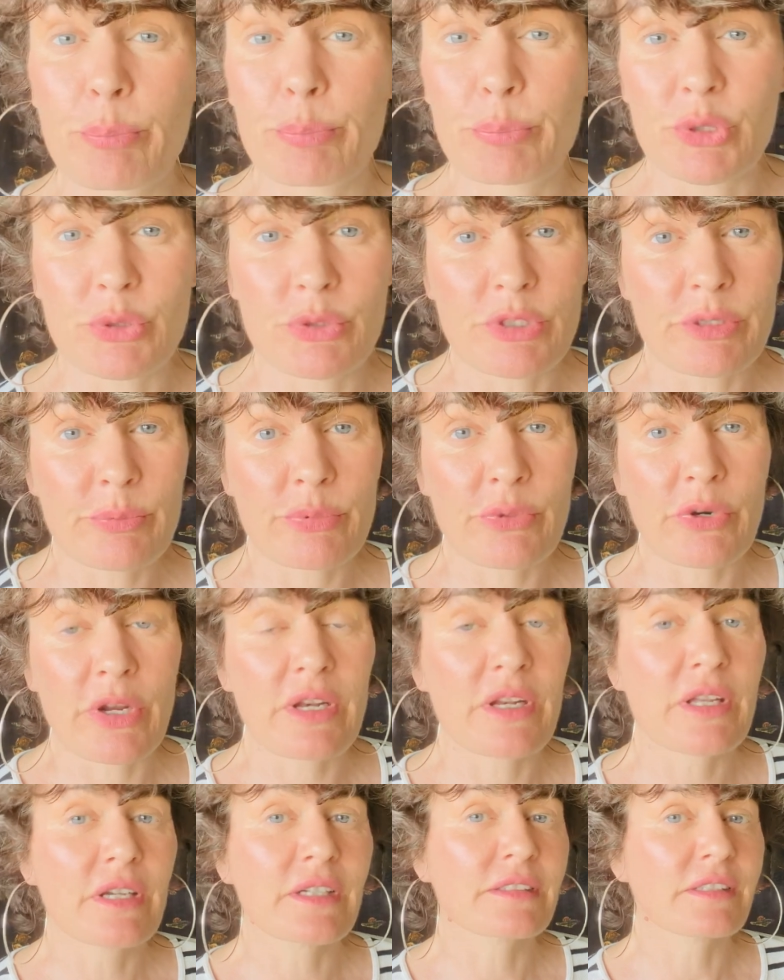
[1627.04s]
beauty
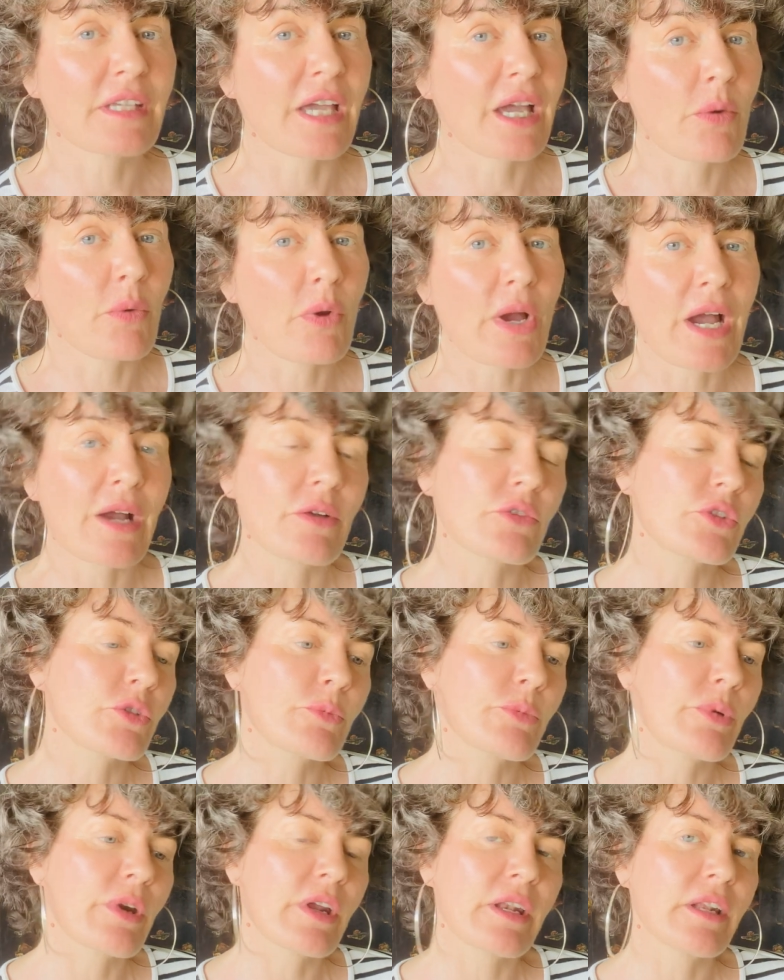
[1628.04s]
products, our house
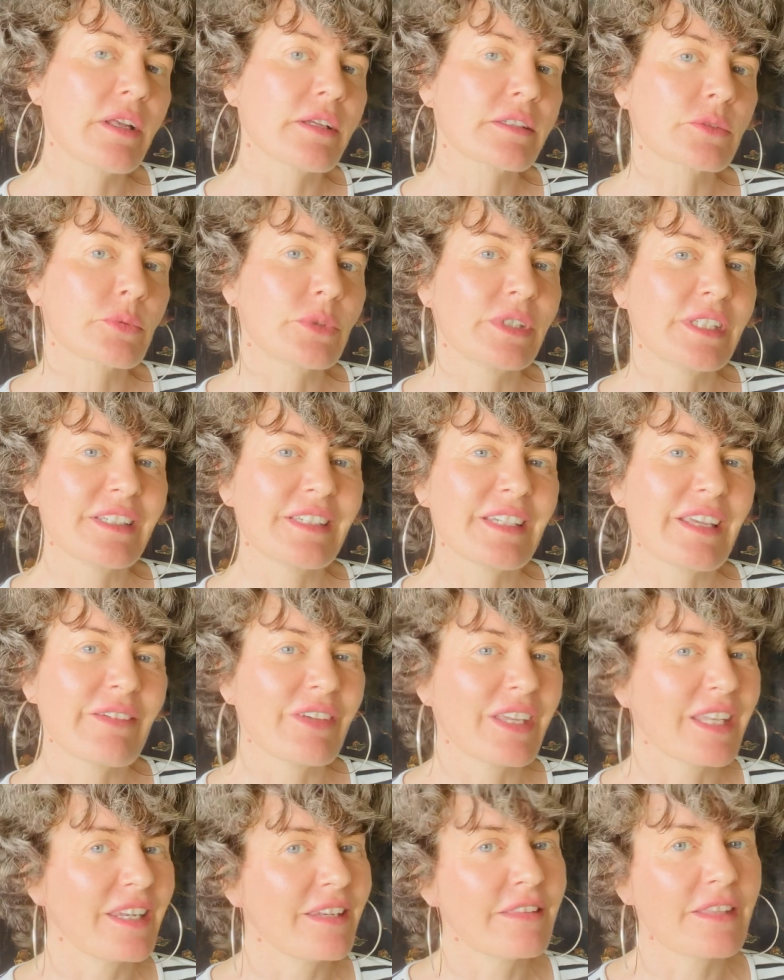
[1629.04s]
products. We didn't have
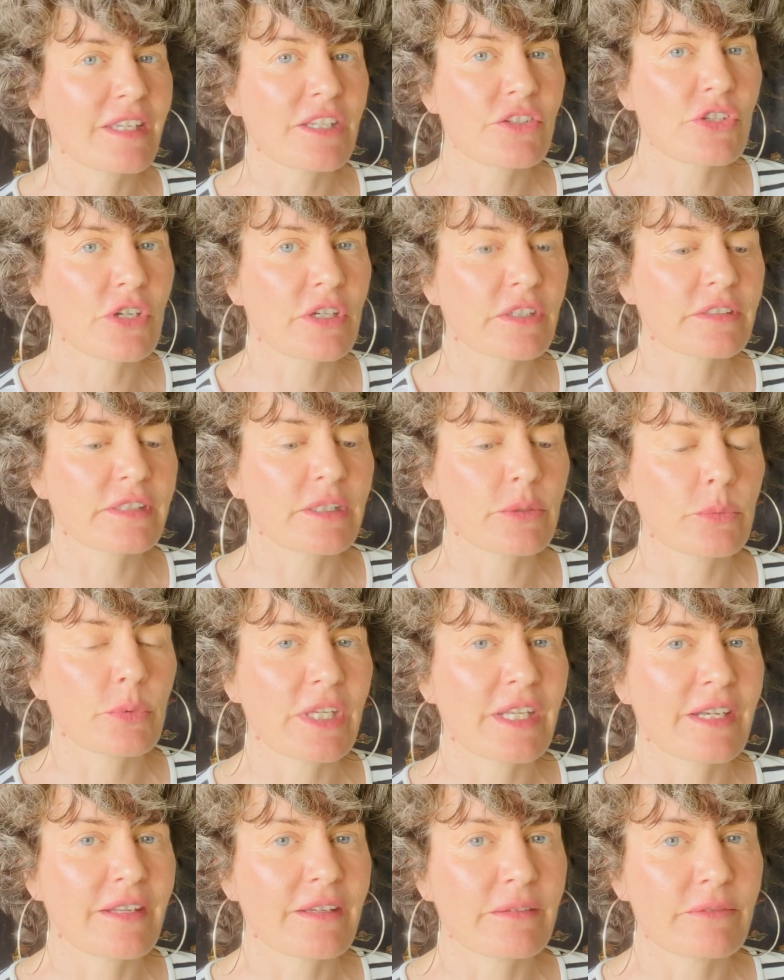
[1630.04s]
anything toxic. We
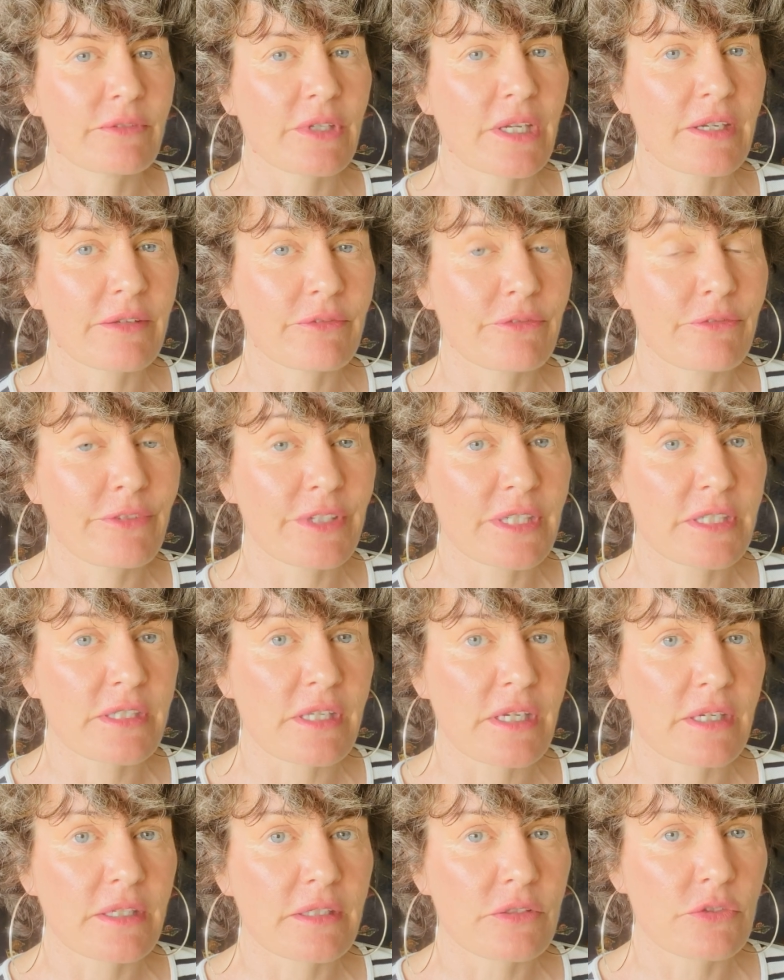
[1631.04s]
had a
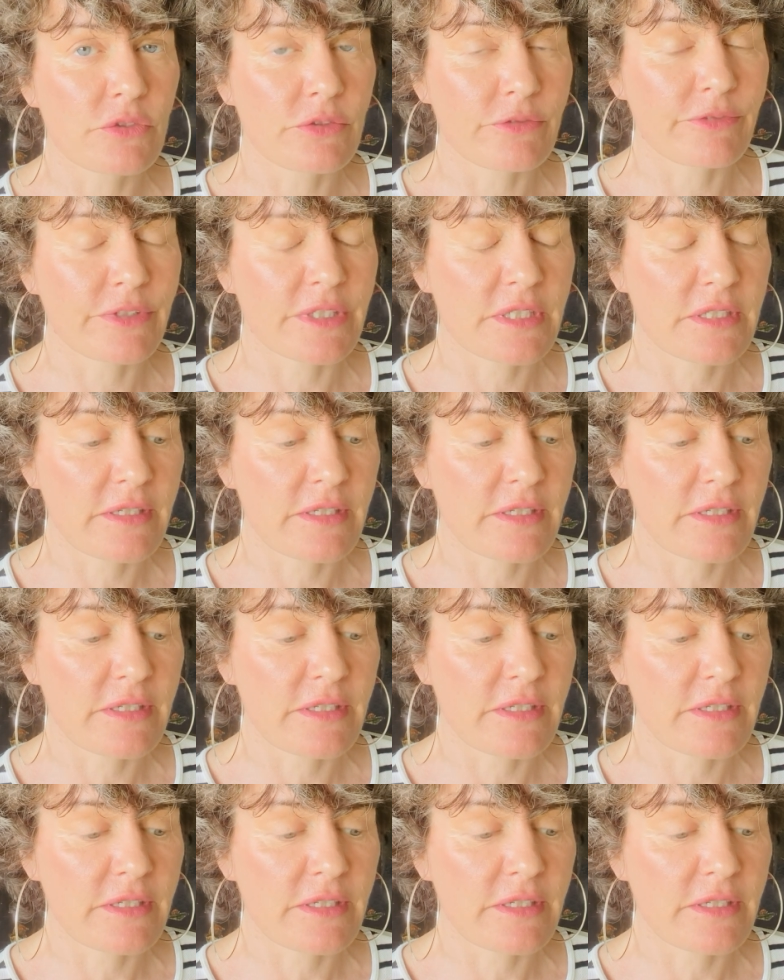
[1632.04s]
filter to filter